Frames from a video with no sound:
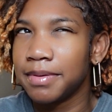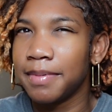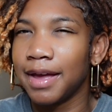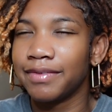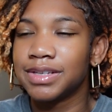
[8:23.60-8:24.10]

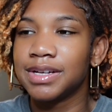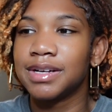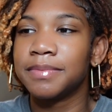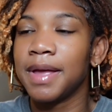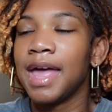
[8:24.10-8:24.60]

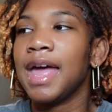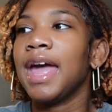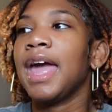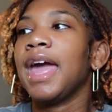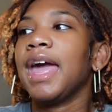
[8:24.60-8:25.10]
bathtub.
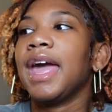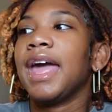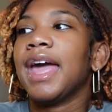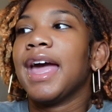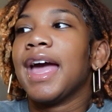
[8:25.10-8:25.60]

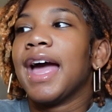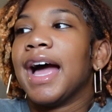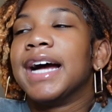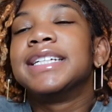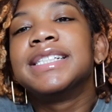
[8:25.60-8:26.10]

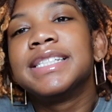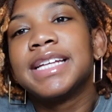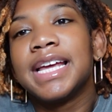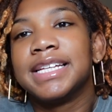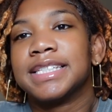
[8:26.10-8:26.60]
I just
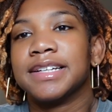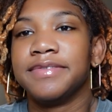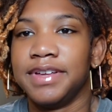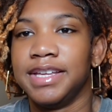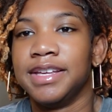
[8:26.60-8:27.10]
say it's
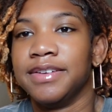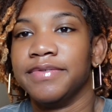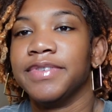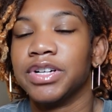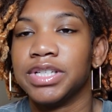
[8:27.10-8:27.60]
convenient
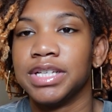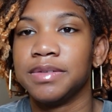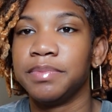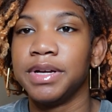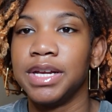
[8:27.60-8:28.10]
versus
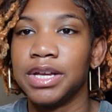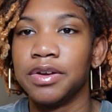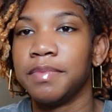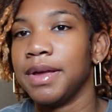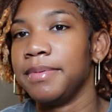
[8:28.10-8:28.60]
putting your
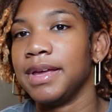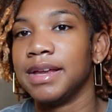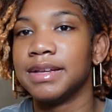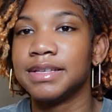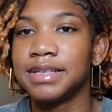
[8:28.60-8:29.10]
baby
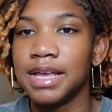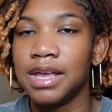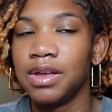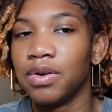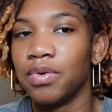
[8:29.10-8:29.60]
in a
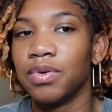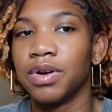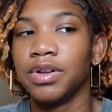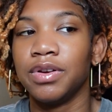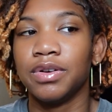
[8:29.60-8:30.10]
sink or,
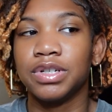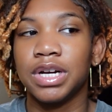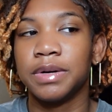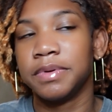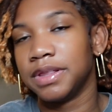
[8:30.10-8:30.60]

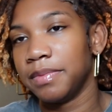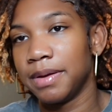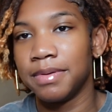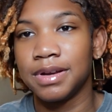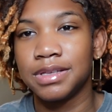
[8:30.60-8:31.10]
trying to put the
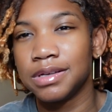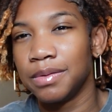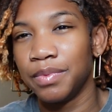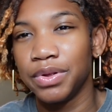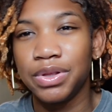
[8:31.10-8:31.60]
baby in a tub
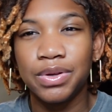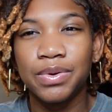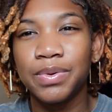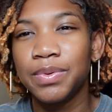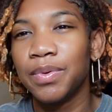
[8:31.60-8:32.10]
with
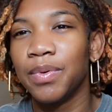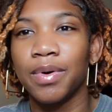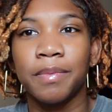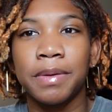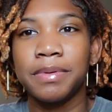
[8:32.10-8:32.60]
you
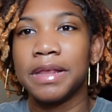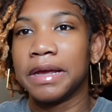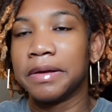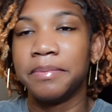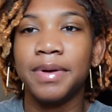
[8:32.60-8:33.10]
or maybe
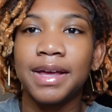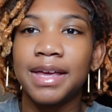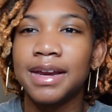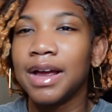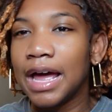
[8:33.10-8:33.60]
like a
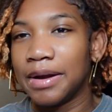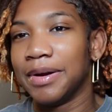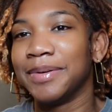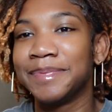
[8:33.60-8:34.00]
bucket. I don't know.